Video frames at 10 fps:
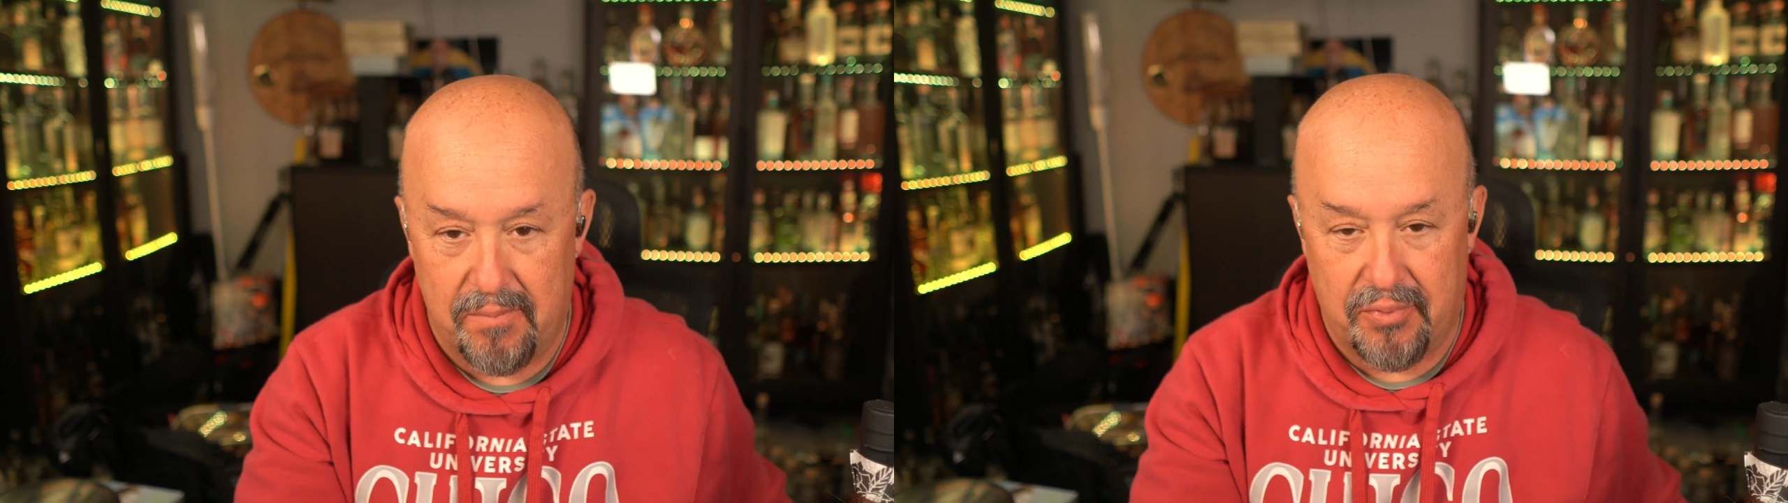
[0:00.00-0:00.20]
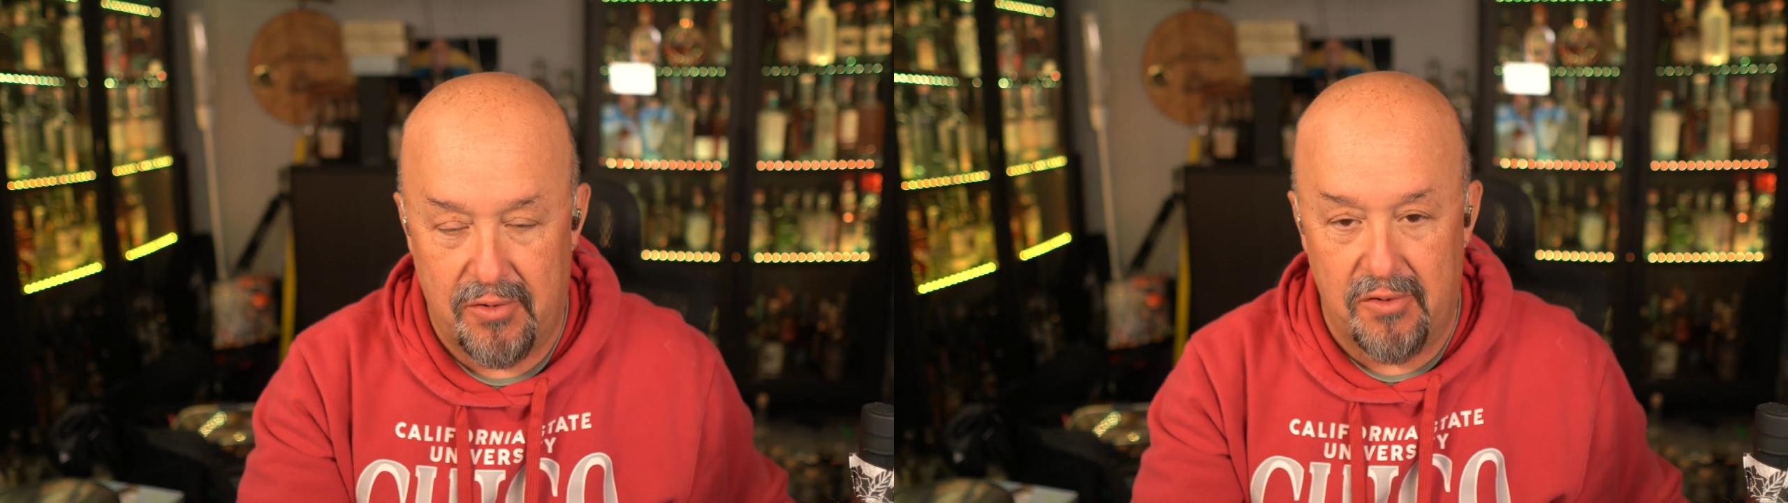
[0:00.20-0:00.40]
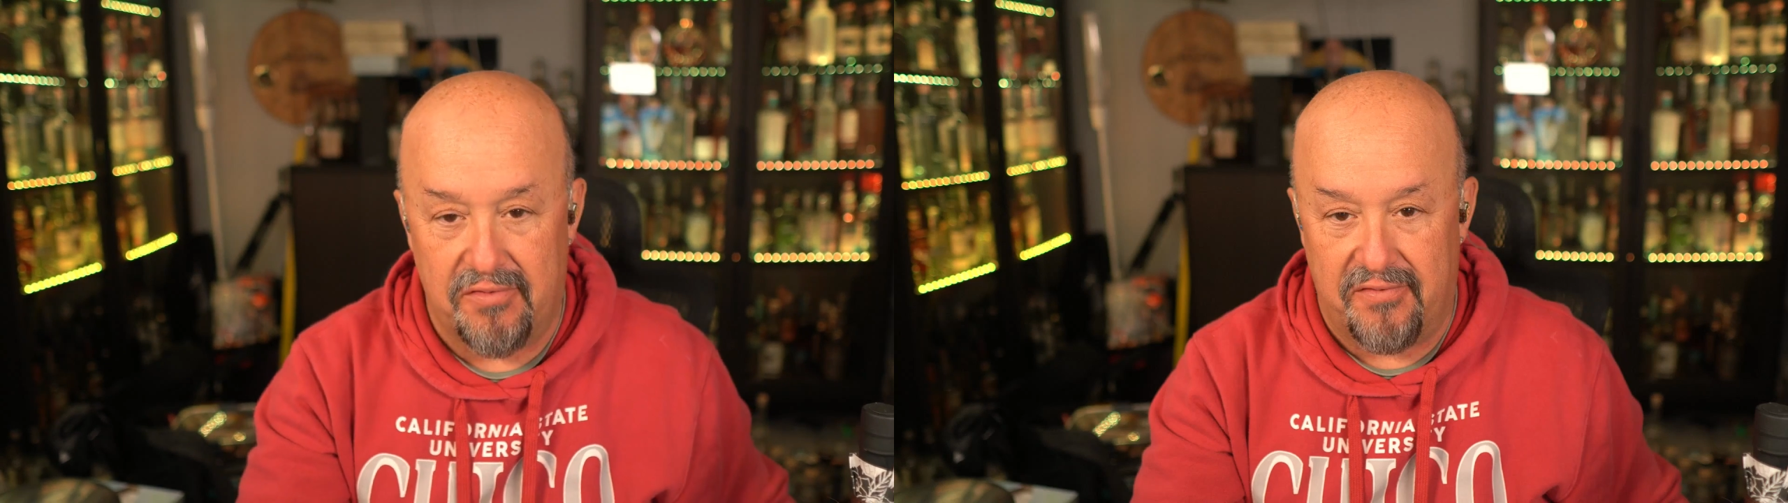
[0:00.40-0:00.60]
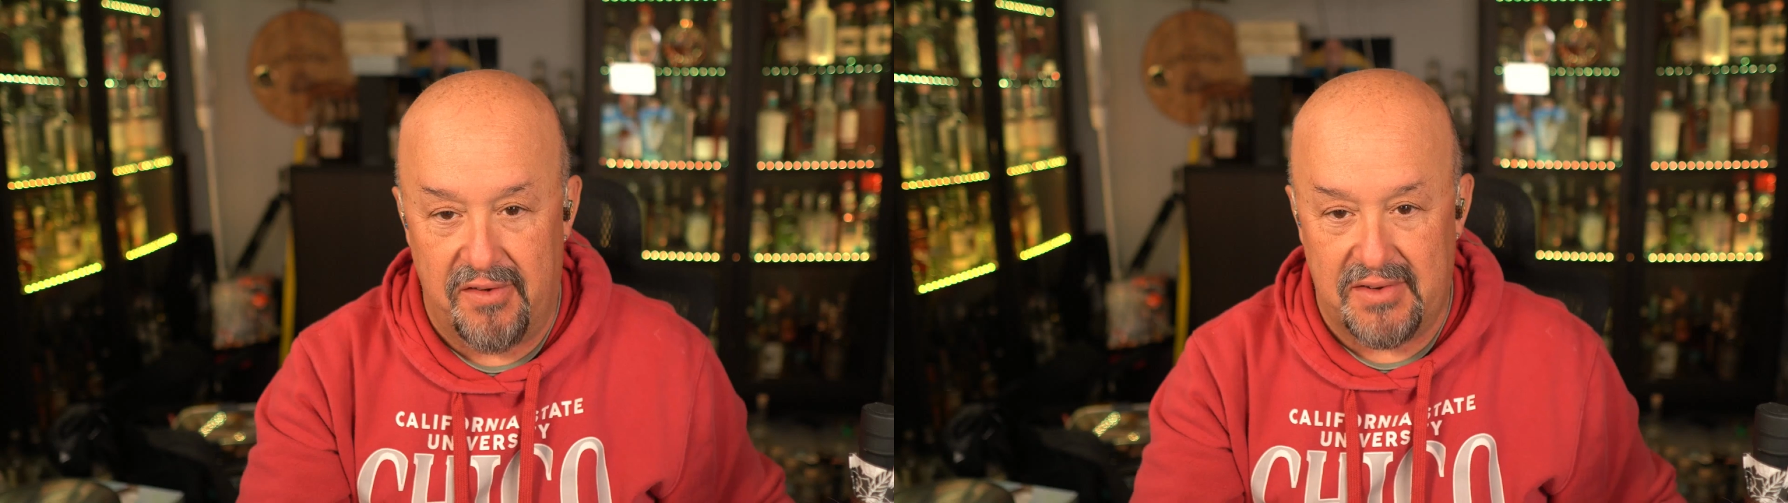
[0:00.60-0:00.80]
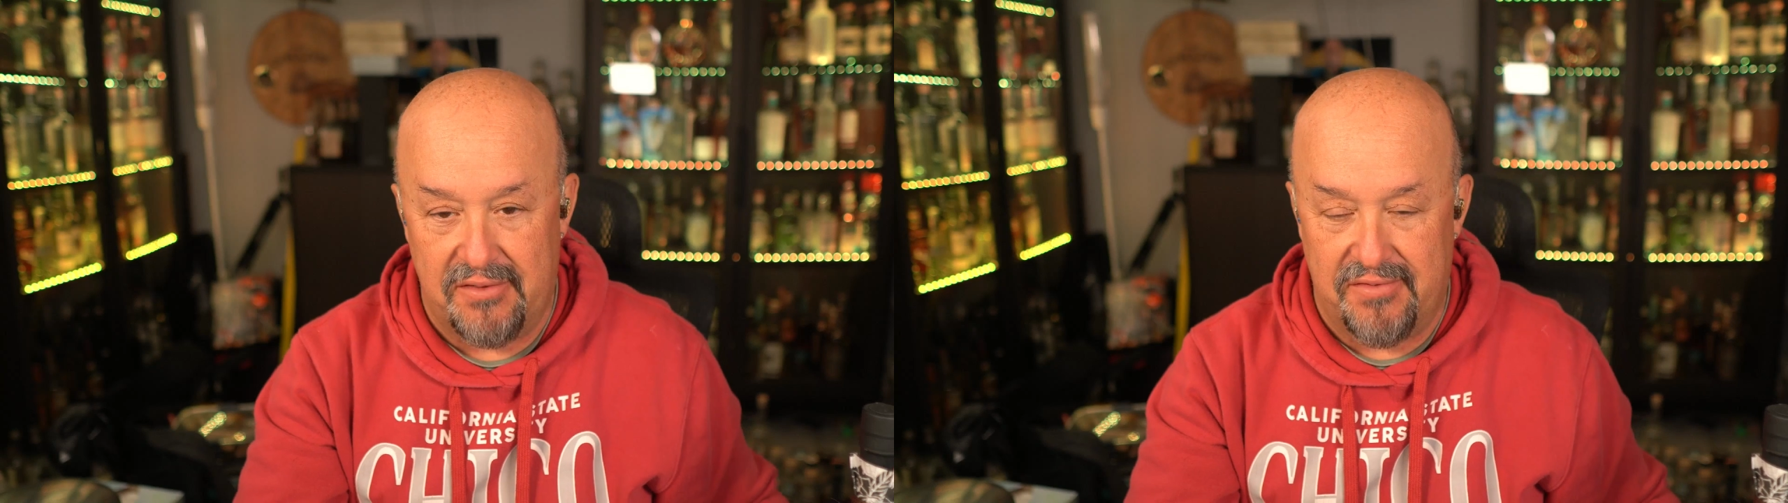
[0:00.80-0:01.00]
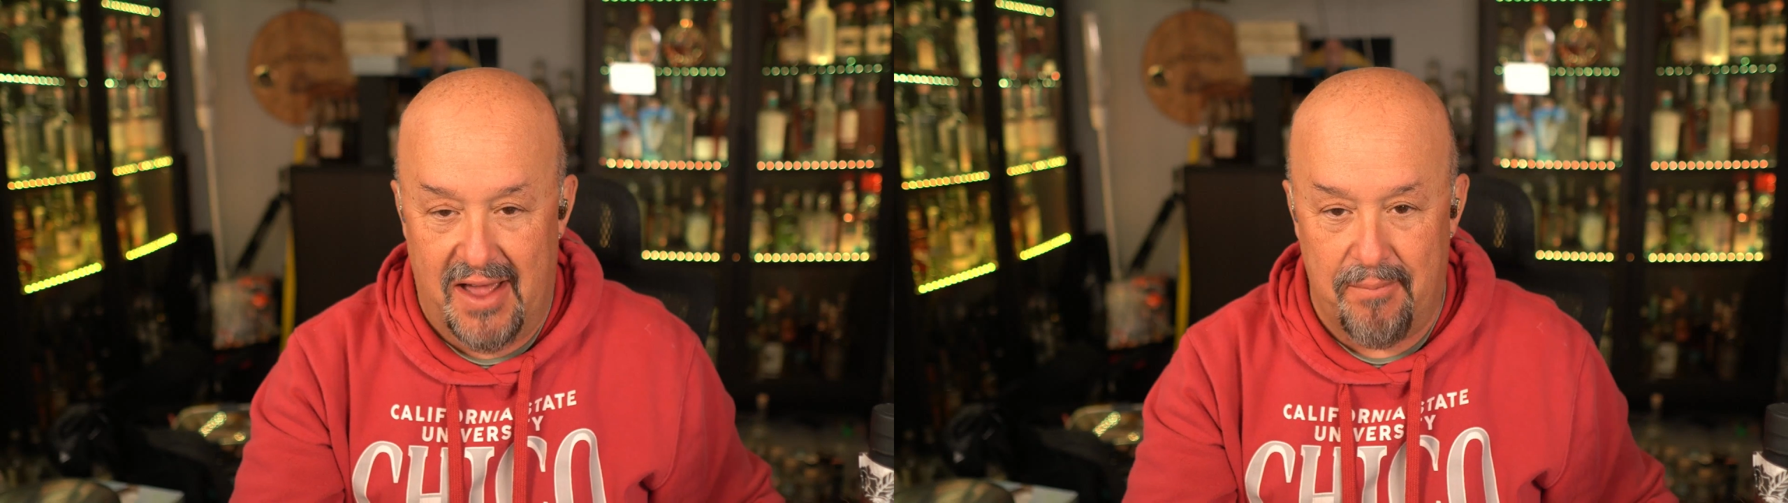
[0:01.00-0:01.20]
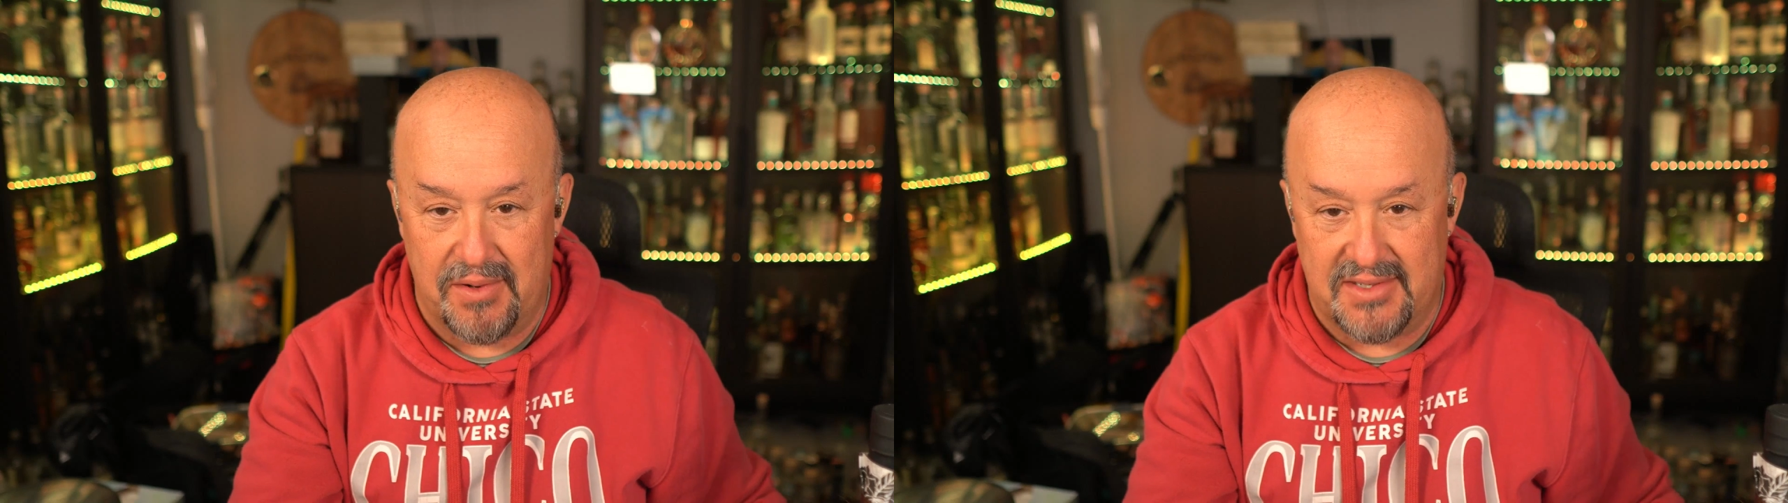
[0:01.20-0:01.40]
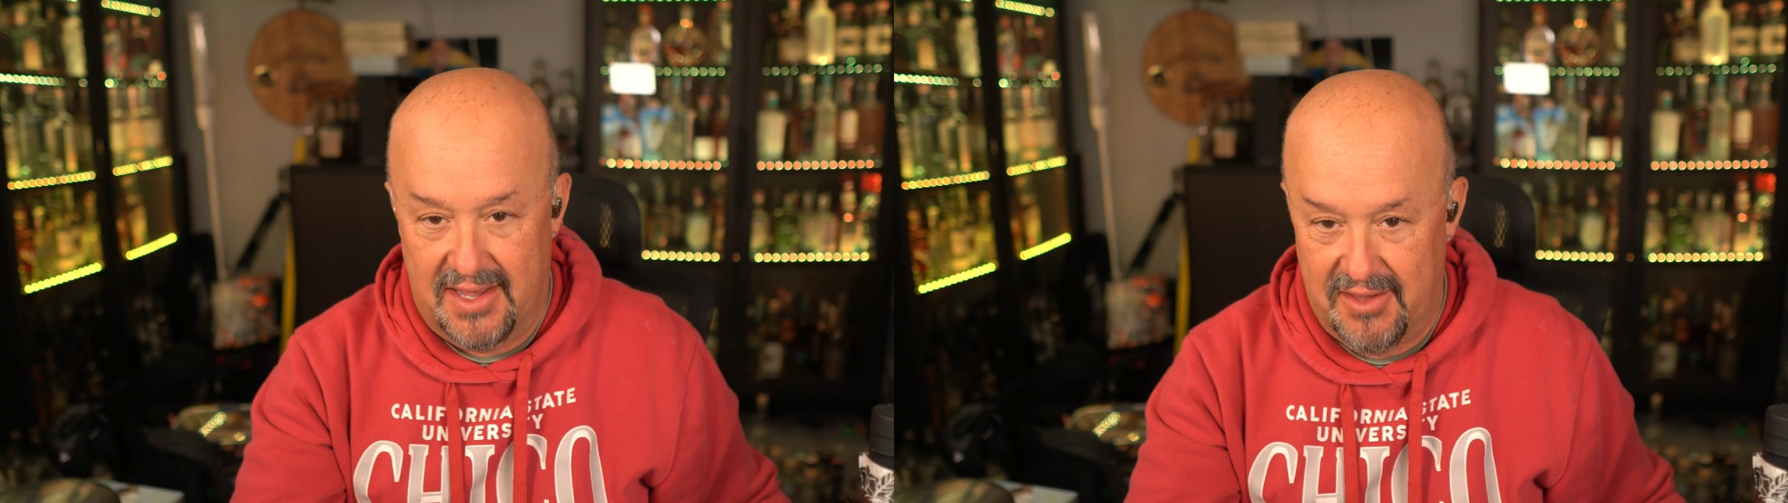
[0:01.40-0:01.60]
proof
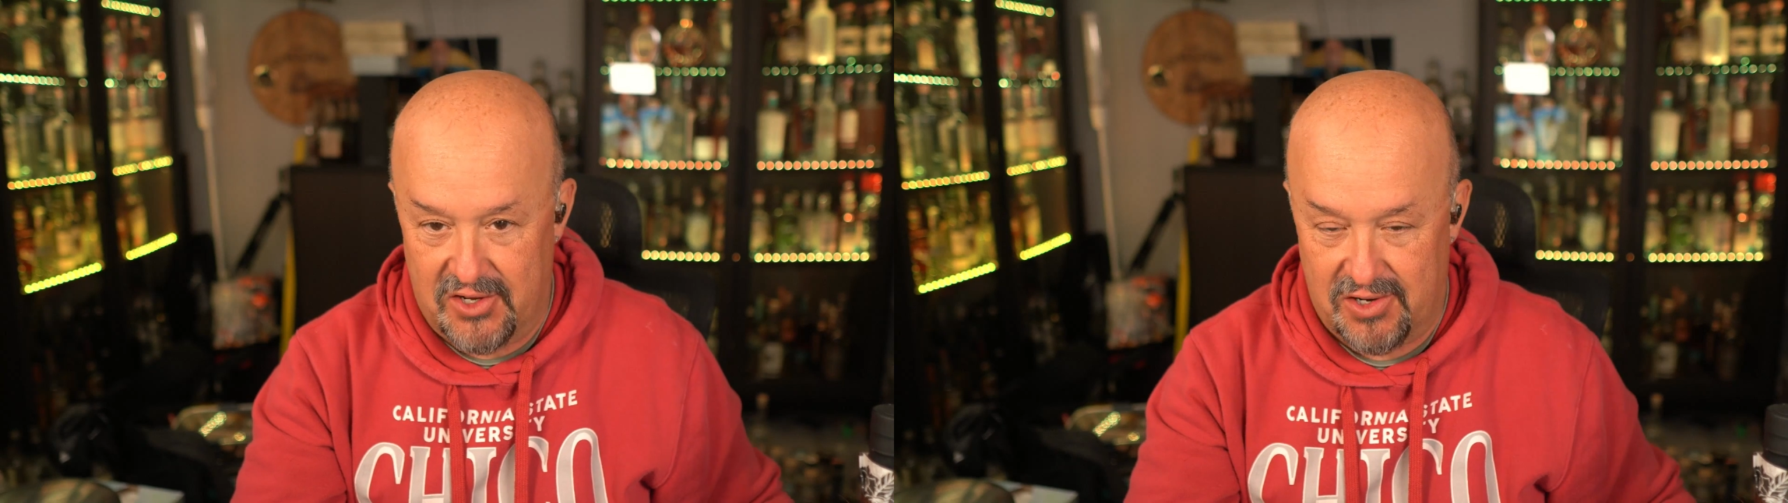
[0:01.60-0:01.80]
55% that